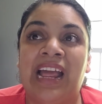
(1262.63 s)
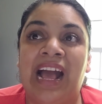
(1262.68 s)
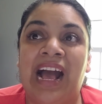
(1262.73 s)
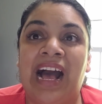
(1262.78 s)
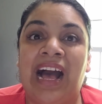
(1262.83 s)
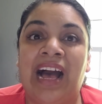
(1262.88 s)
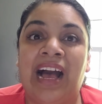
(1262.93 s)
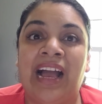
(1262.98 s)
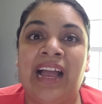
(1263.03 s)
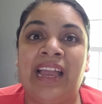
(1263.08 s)

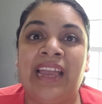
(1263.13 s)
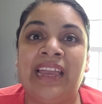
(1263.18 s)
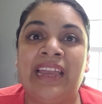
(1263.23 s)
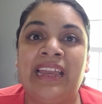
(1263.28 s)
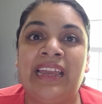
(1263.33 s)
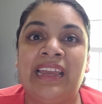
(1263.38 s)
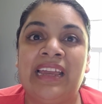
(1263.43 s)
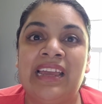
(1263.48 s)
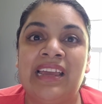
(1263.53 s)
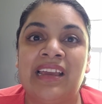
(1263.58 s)

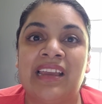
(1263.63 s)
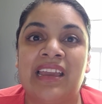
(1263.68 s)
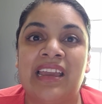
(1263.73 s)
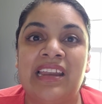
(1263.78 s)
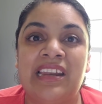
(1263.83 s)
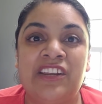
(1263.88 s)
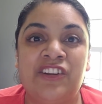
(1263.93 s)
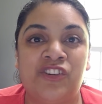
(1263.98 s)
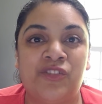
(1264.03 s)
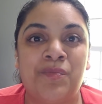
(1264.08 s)
I
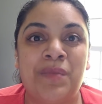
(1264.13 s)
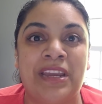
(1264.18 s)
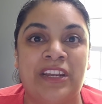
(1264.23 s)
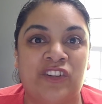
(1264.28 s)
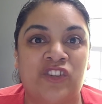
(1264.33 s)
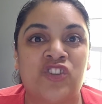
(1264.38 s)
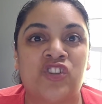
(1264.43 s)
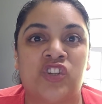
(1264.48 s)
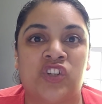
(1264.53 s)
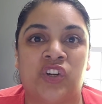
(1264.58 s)
can make
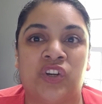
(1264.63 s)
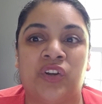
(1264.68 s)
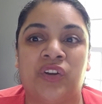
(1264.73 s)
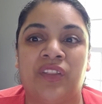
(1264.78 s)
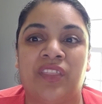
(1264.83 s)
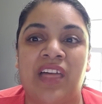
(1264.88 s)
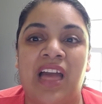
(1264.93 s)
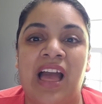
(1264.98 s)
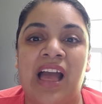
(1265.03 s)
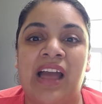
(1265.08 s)
sure
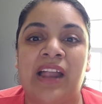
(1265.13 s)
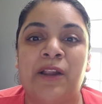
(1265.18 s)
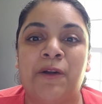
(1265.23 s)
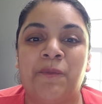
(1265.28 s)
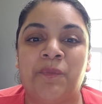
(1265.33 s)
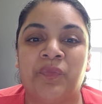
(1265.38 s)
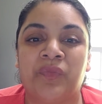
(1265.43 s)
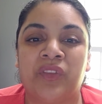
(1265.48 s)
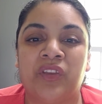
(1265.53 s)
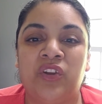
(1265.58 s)
that
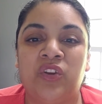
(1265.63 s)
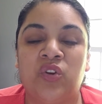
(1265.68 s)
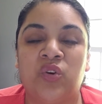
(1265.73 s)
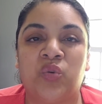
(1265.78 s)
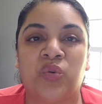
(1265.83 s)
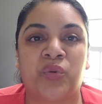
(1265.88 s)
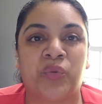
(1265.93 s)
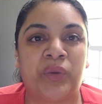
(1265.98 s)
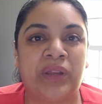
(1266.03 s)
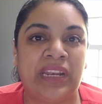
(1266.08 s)

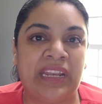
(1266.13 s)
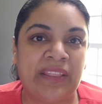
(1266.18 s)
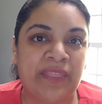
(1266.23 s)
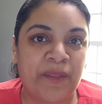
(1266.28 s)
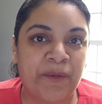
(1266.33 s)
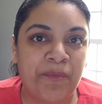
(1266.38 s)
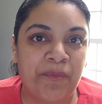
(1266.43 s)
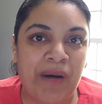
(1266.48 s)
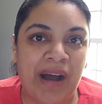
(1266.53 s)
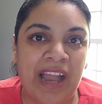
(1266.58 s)
we're reading
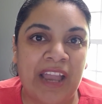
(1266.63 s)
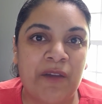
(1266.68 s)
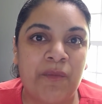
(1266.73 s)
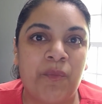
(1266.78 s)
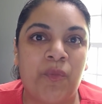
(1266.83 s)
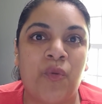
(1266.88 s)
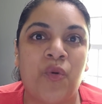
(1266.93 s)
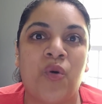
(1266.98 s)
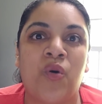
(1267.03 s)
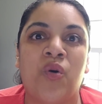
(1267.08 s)
the
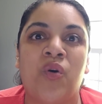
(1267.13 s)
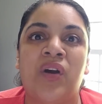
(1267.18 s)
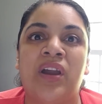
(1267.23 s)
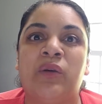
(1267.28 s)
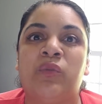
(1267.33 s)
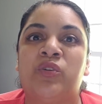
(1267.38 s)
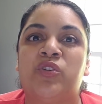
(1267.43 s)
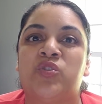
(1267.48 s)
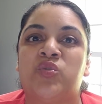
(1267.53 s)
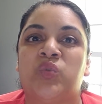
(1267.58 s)
Bible
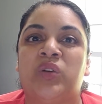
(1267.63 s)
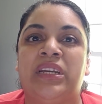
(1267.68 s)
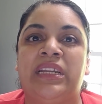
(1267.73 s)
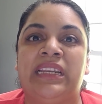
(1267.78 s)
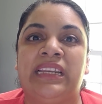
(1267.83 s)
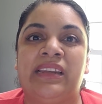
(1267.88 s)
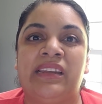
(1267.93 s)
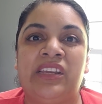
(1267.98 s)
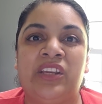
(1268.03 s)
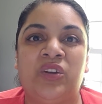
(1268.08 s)
and we're
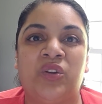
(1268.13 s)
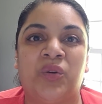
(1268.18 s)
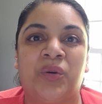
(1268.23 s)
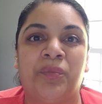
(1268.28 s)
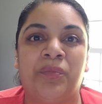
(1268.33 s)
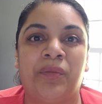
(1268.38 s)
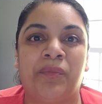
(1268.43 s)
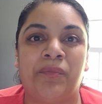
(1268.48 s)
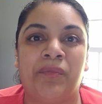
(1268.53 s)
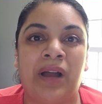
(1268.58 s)
doing
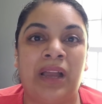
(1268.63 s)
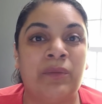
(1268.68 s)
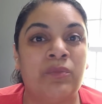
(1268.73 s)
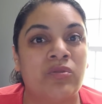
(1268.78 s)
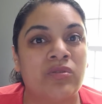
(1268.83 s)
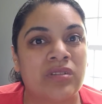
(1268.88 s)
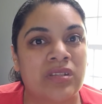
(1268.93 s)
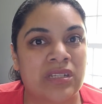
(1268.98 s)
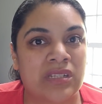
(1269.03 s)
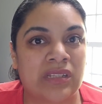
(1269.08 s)

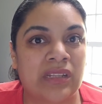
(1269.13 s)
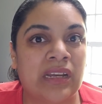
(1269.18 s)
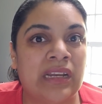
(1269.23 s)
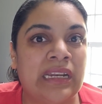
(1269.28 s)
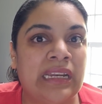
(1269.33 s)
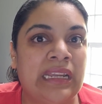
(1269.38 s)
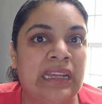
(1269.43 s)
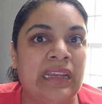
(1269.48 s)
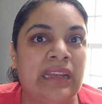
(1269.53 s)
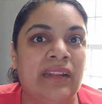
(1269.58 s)
Bible
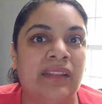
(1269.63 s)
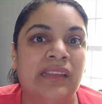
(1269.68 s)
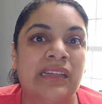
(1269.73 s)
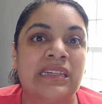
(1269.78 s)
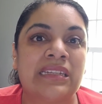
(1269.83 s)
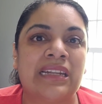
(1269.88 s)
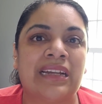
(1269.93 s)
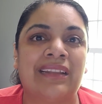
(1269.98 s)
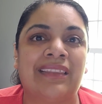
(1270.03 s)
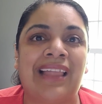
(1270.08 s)
study,
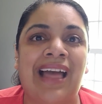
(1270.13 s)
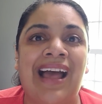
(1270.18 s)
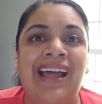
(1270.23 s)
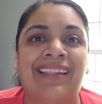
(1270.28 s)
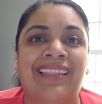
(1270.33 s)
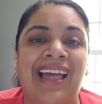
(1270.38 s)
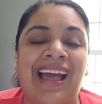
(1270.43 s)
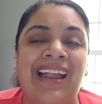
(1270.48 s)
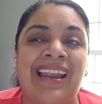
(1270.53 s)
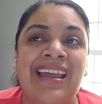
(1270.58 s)
things like
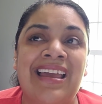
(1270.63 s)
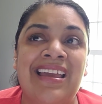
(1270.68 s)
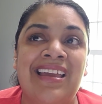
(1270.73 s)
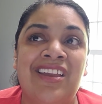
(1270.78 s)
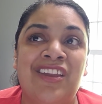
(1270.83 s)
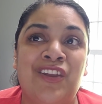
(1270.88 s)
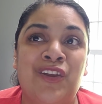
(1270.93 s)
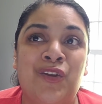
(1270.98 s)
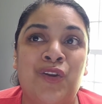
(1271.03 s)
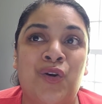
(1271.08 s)
that
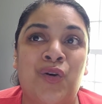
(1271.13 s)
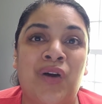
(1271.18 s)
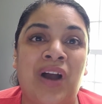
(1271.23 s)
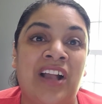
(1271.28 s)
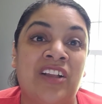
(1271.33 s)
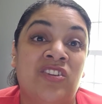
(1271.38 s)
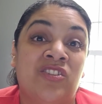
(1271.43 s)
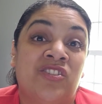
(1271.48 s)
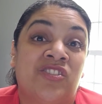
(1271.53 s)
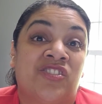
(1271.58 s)
I
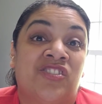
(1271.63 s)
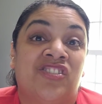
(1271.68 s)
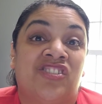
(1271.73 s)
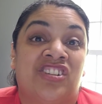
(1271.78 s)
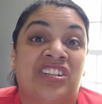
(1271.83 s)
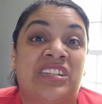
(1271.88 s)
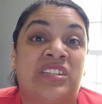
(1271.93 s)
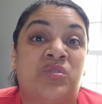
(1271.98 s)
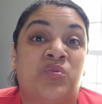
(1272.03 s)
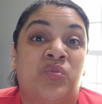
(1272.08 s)
used to
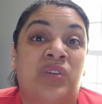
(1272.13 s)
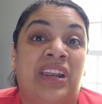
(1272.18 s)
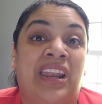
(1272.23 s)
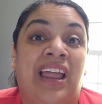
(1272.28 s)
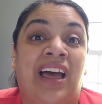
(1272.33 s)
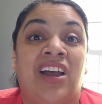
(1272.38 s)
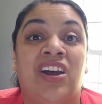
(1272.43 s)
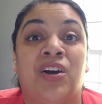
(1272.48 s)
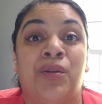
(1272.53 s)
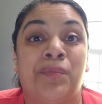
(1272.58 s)
just
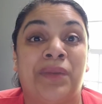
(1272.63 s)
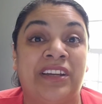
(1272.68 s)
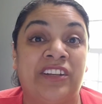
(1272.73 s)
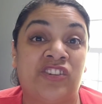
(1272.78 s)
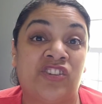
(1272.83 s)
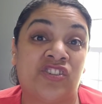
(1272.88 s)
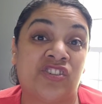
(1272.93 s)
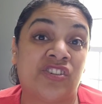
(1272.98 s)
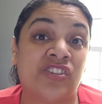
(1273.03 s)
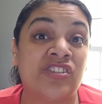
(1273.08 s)
rely on my
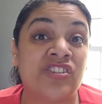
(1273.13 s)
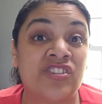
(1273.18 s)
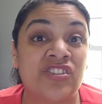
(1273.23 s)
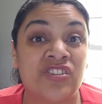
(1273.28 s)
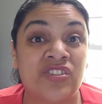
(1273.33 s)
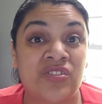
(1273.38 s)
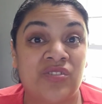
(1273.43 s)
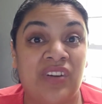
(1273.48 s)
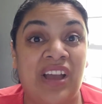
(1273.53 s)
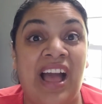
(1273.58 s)

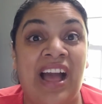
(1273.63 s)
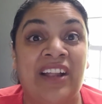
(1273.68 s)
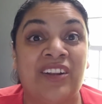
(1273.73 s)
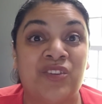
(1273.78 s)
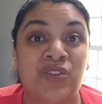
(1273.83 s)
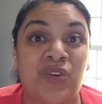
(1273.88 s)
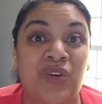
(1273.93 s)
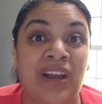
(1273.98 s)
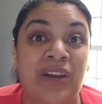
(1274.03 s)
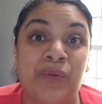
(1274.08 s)
church to
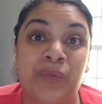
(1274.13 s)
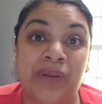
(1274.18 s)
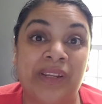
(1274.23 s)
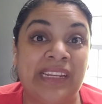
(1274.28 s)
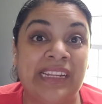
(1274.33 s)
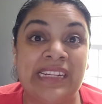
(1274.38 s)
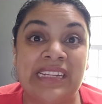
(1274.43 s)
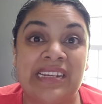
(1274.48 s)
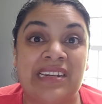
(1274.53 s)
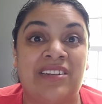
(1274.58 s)
handle. I
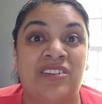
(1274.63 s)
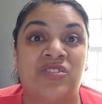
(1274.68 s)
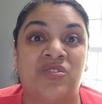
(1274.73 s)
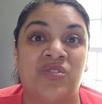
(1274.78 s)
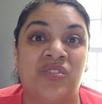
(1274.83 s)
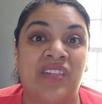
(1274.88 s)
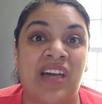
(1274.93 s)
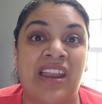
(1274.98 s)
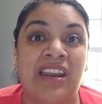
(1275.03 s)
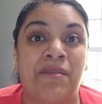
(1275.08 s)
really didn't
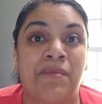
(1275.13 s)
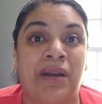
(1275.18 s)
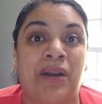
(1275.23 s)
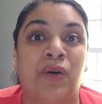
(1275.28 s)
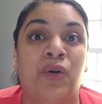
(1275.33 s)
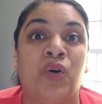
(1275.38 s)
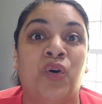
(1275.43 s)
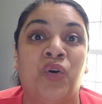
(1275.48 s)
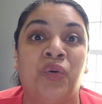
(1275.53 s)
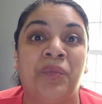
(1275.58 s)
do that in my
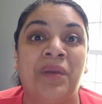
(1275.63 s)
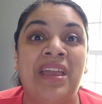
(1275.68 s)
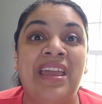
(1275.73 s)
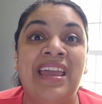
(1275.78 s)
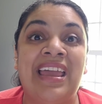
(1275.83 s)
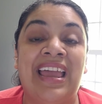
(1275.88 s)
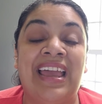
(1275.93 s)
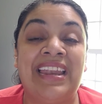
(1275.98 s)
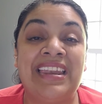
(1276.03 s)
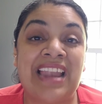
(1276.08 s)
home,
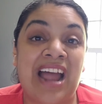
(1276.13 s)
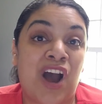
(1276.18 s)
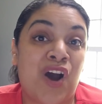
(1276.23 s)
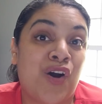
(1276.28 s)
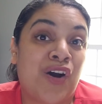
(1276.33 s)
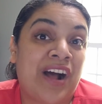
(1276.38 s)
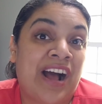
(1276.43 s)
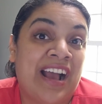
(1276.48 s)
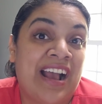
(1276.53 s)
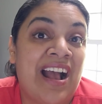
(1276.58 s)
and
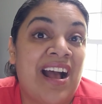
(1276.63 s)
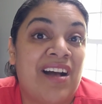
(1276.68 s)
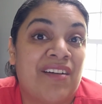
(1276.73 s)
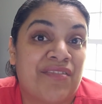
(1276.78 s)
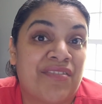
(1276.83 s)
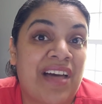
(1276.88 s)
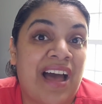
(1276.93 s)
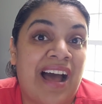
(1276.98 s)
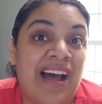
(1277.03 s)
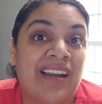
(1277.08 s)
now I
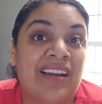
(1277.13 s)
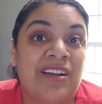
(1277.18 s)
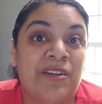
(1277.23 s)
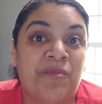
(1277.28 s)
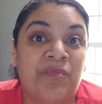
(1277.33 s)
have that